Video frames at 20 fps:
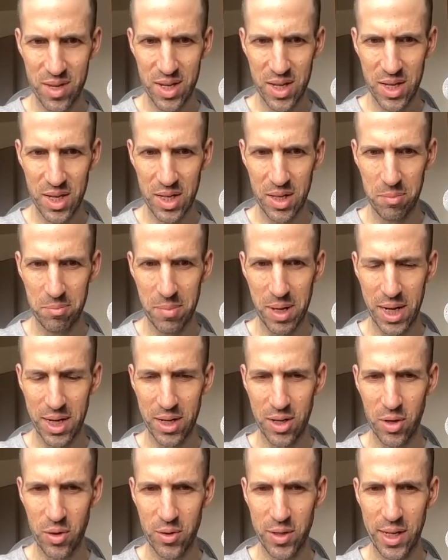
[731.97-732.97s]
El
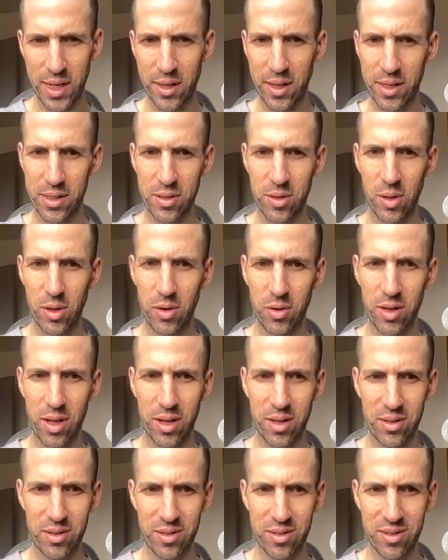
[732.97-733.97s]
Medico de las
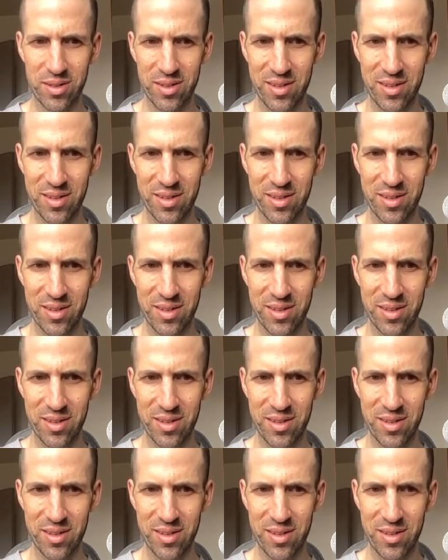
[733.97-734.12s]
Locas.